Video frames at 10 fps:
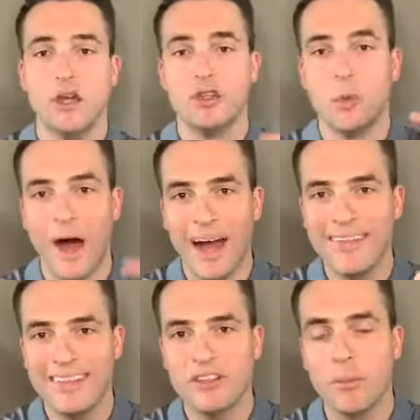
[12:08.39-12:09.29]
Do I
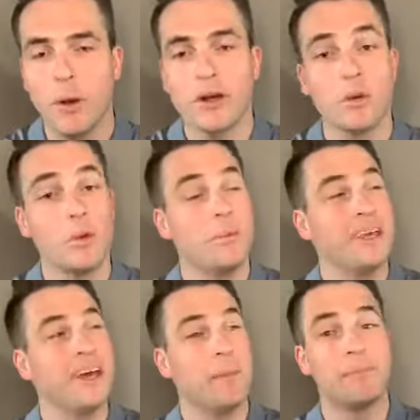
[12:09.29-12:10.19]
think the market will
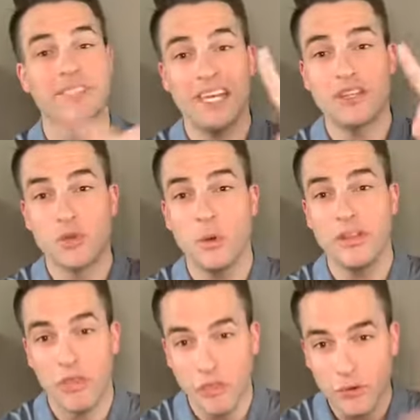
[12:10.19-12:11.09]
be up 10, 20,
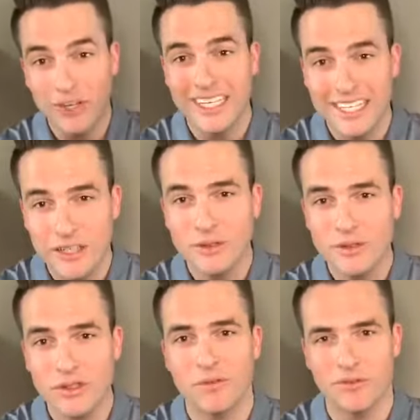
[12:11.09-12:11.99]
30
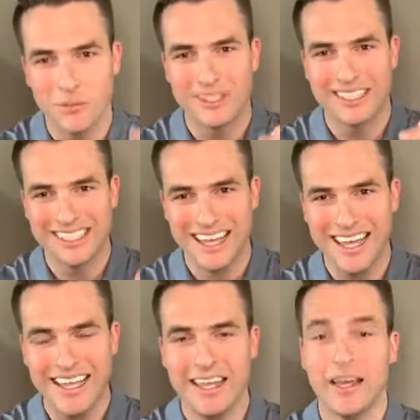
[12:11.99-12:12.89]
years from
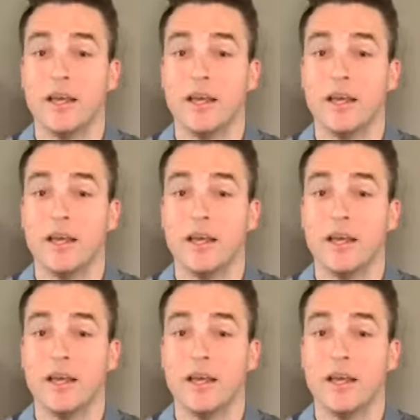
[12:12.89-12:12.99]
today?